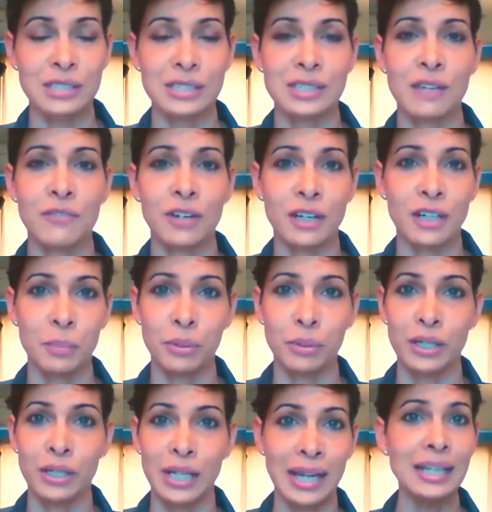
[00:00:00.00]
He's never going to
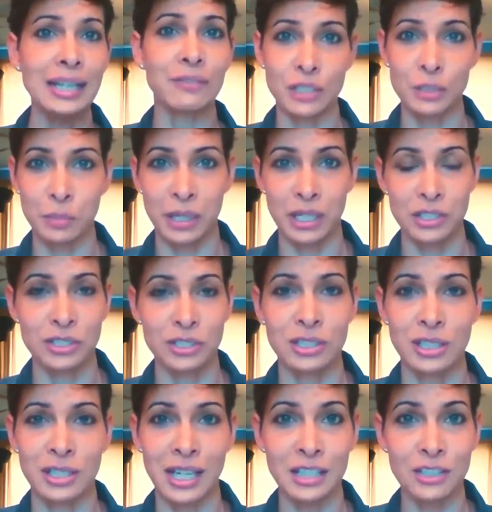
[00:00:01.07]
put any of his
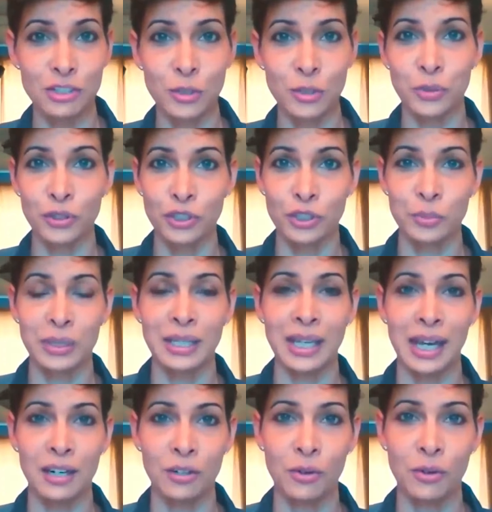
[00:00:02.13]
patients into that superhuman
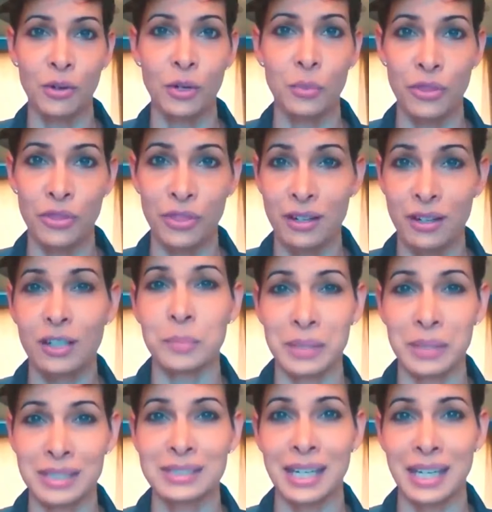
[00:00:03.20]
category where there could
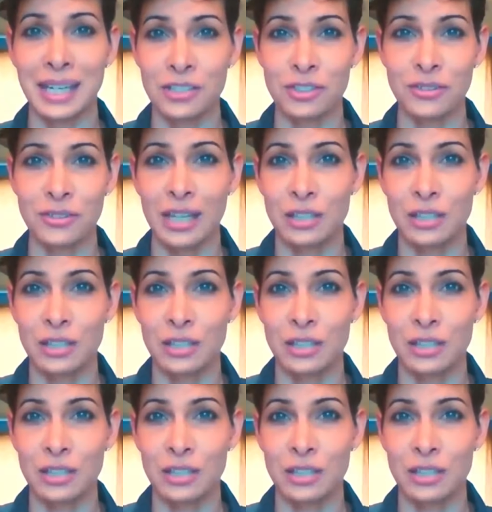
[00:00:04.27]
be a danger.